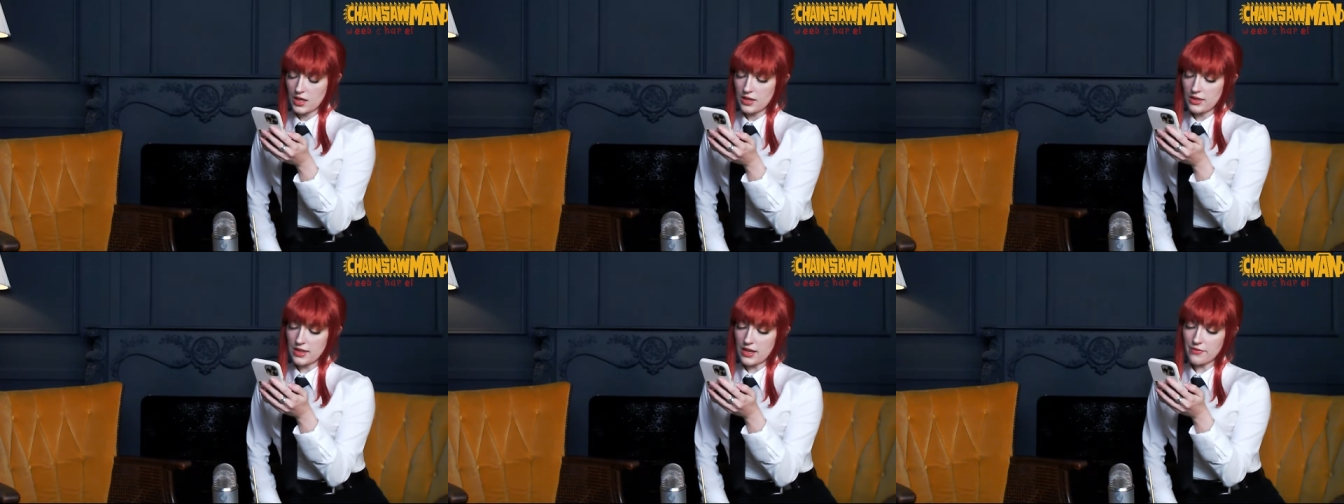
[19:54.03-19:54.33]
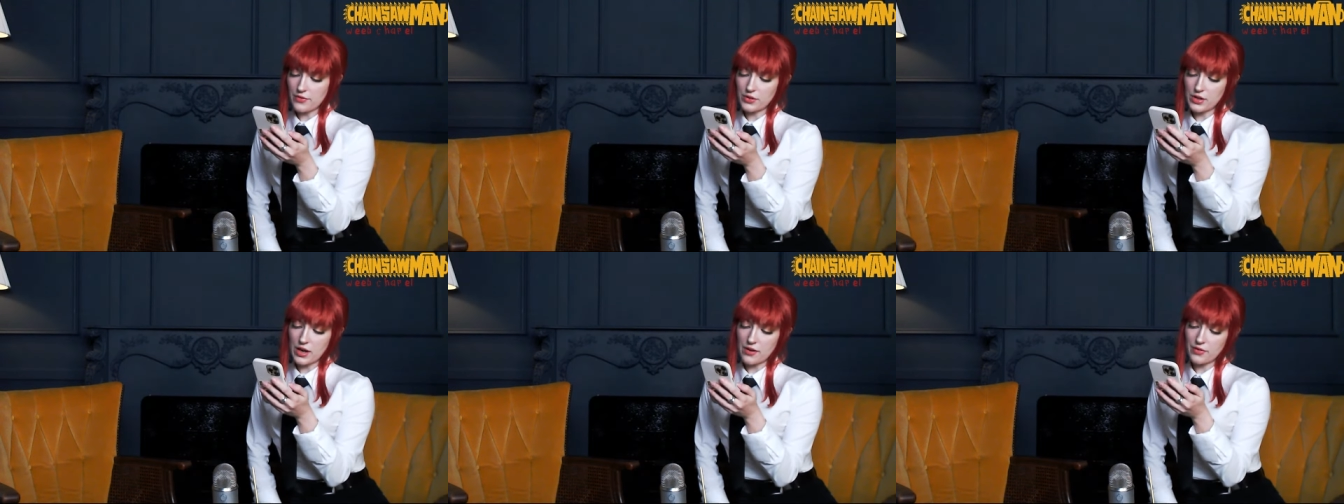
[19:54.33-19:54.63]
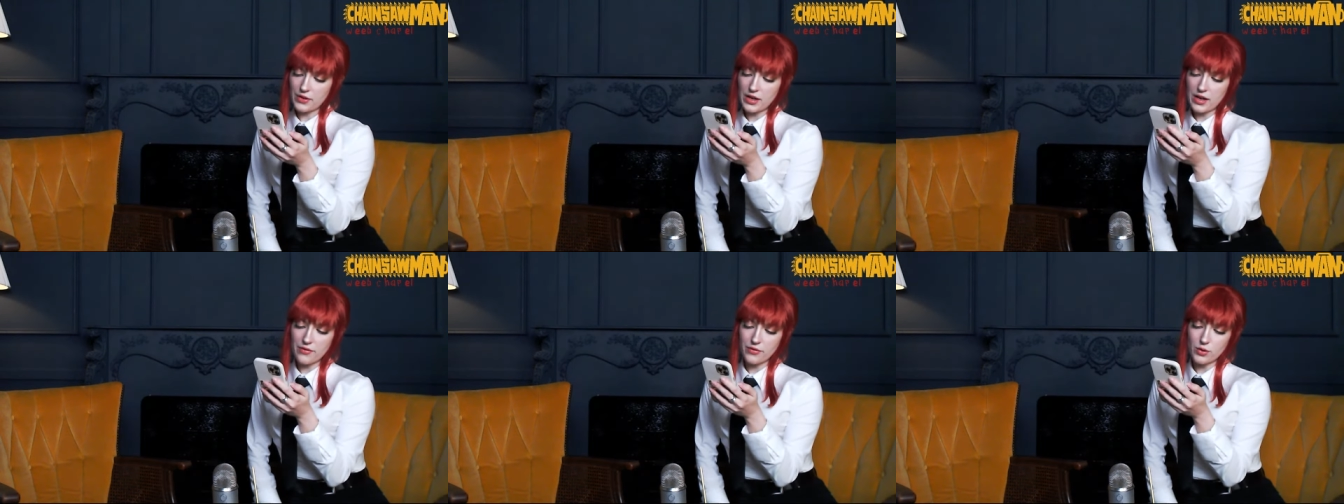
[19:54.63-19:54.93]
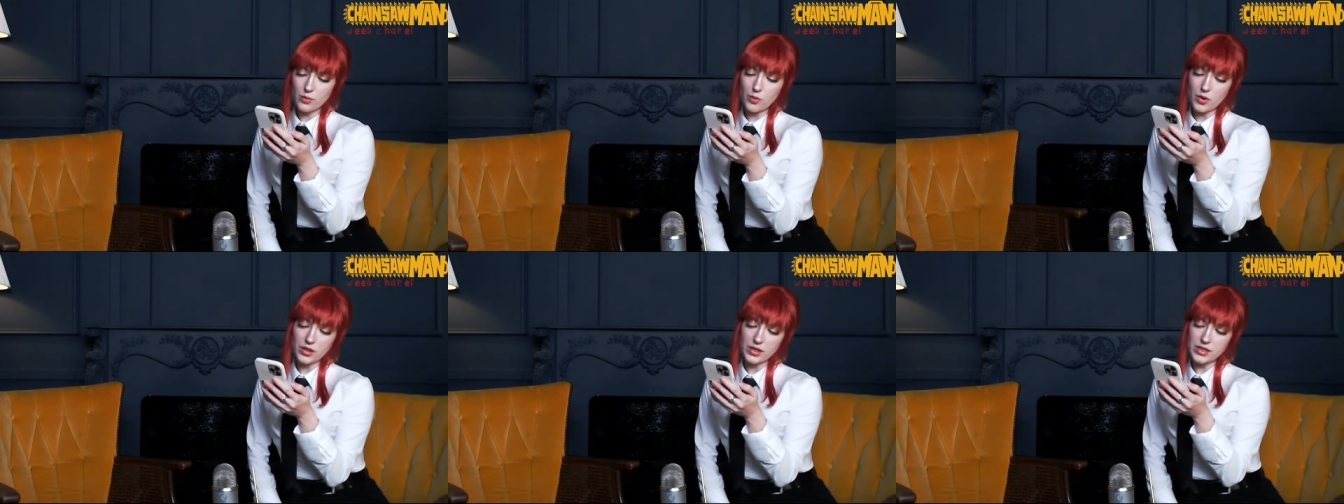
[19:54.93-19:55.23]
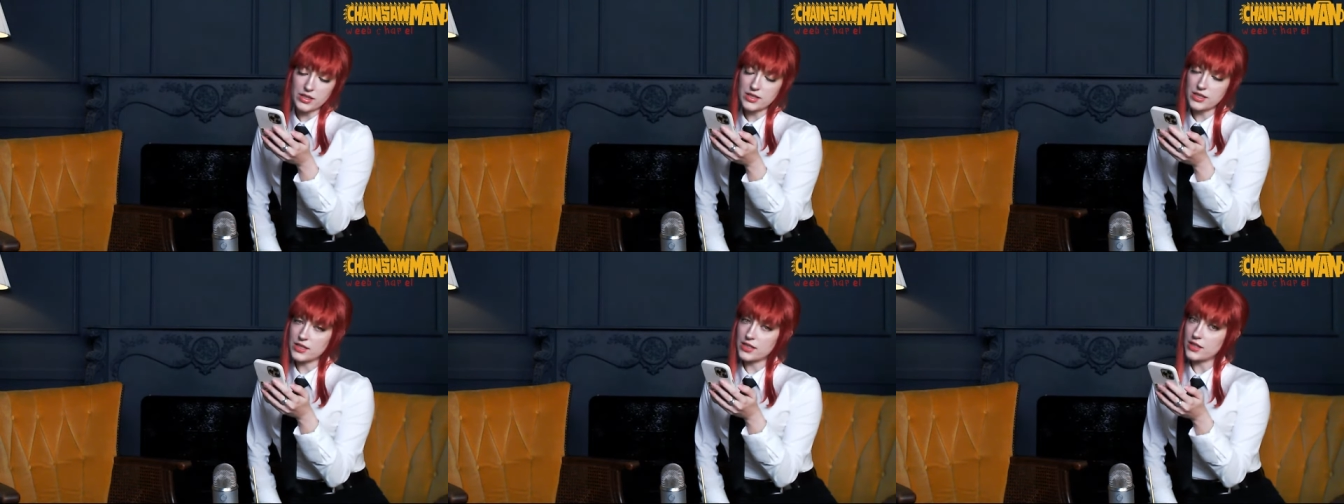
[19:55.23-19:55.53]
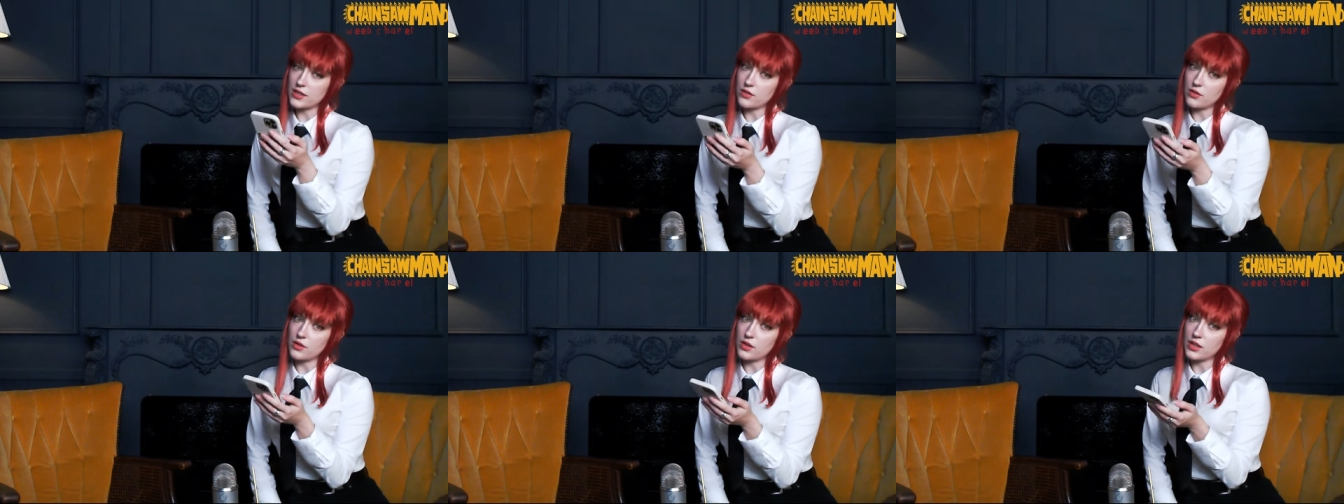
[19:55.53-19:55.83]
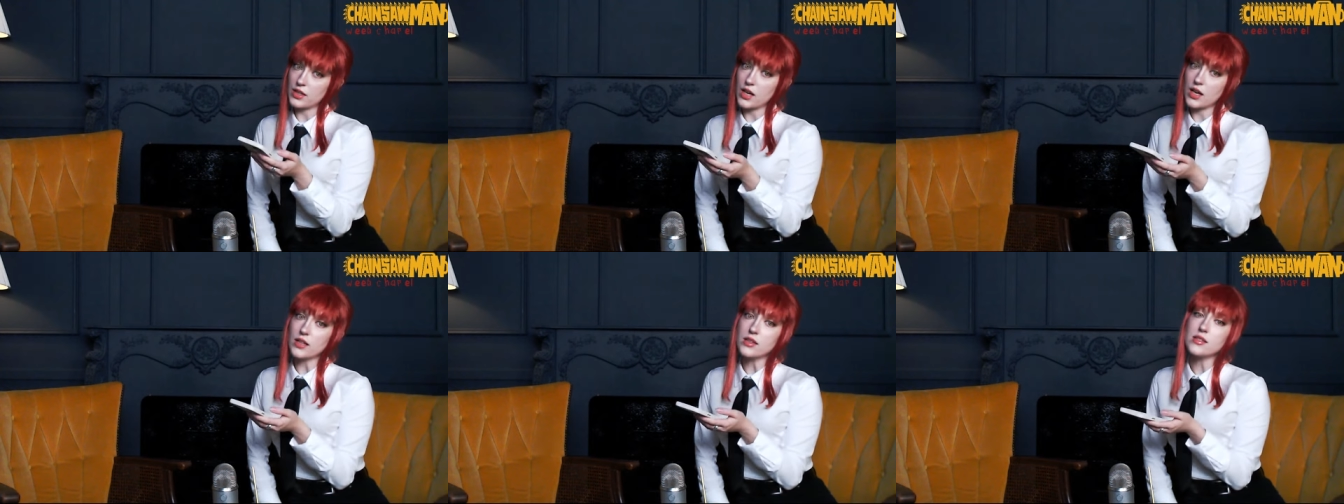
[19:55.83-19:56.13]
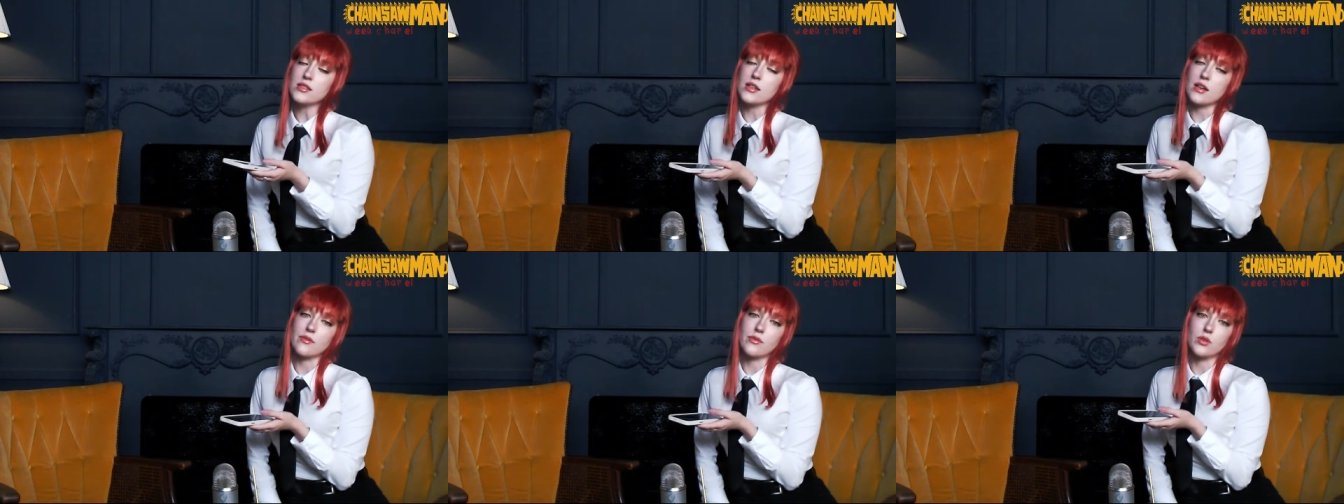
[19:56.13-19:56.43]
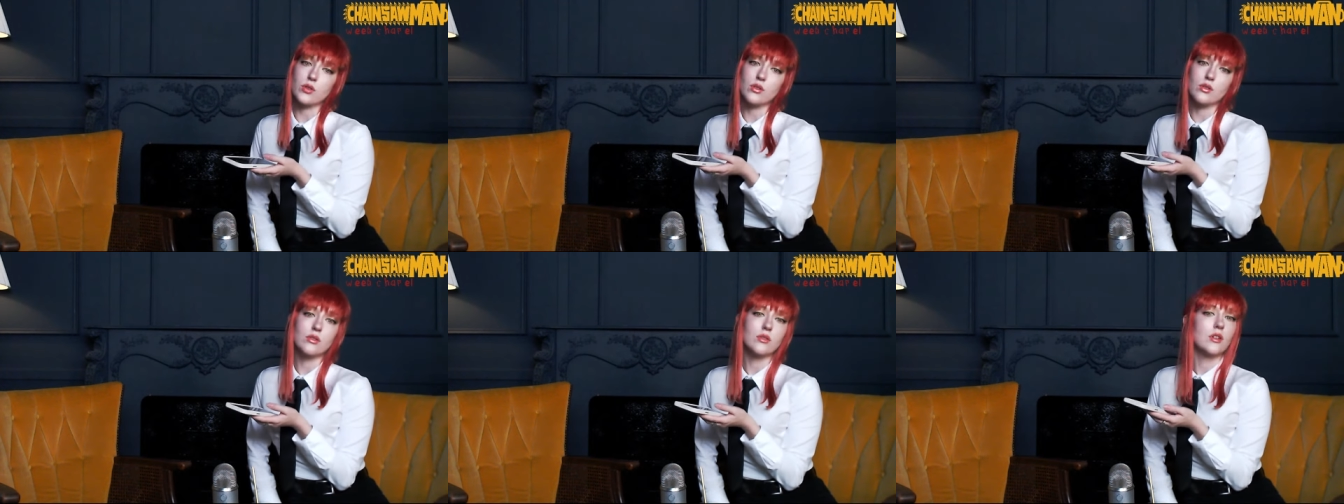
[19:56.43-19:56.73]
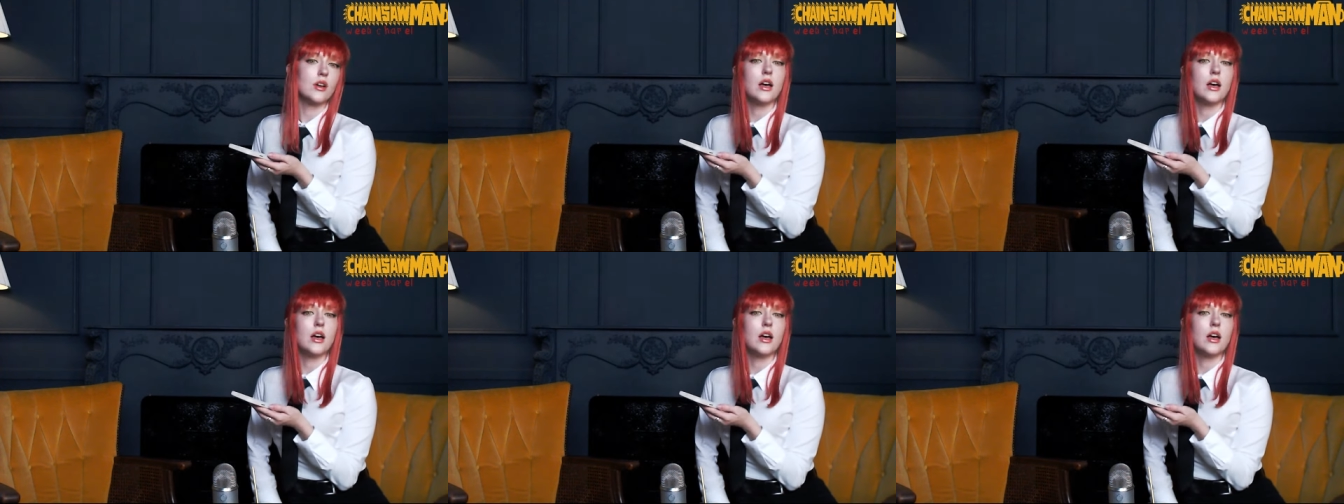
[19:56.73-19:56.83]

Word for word: Never have I ever wanted to kill the Gun Devil.